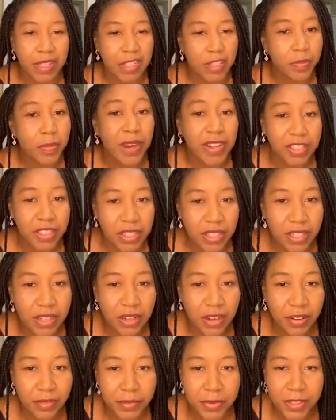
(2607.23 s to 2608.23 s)
especially
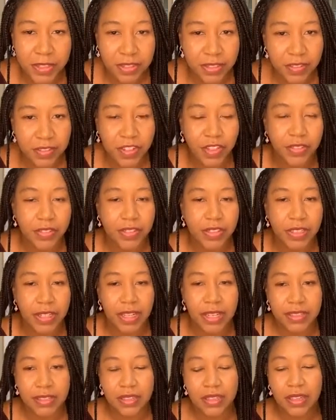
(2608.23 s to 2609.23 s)
not because of cervical
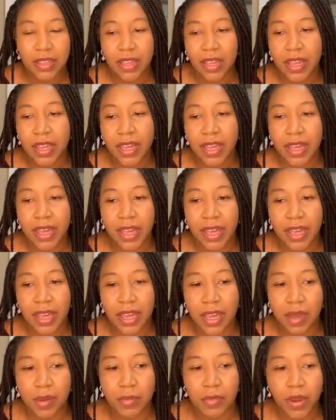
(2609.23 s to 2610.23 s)
cancer,
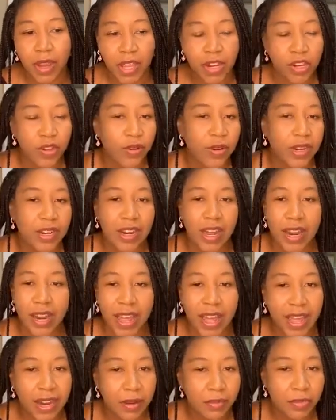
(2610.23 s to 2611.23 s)
and you had
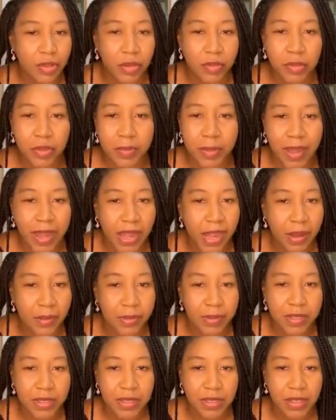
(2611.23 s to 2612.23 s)
not had abnormal
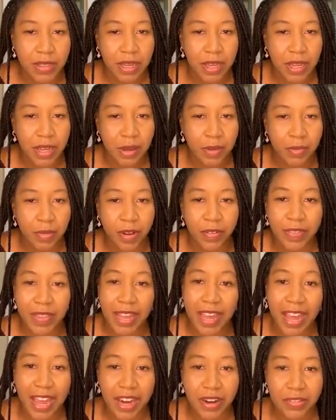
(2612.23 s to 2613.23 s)
paps of
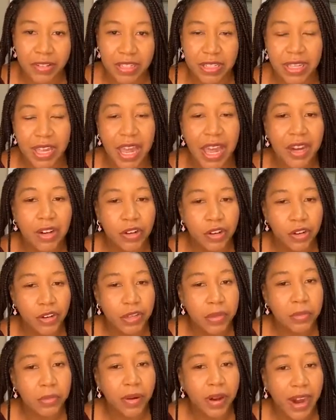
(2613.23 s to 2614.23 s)
the high risk
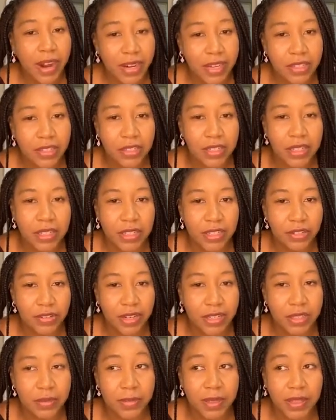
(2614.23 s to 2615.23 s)
category prior to your
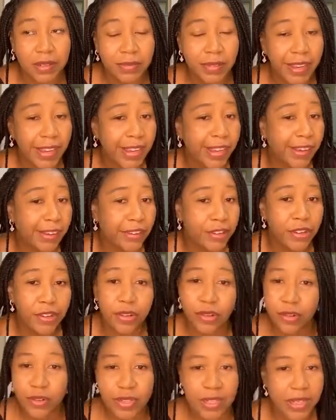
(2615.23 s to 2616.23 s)
hysterectomy,
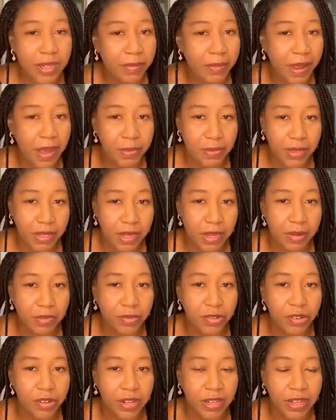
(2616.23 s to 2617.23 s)
you don't need paps
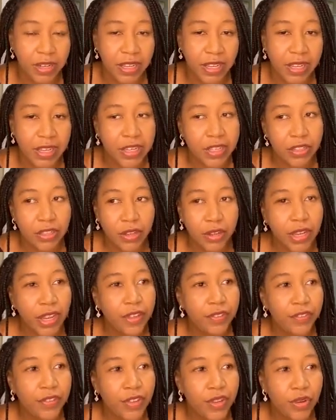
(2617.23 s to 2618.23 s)
anymore. So
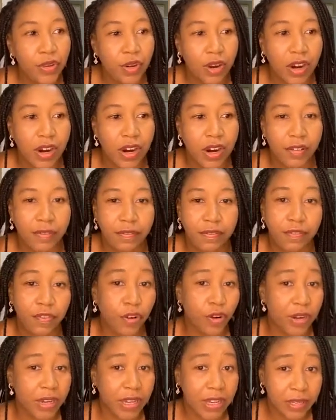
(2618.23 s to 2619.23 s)
if you are
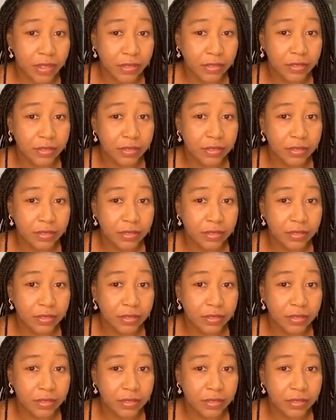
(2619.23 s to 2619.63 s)
40,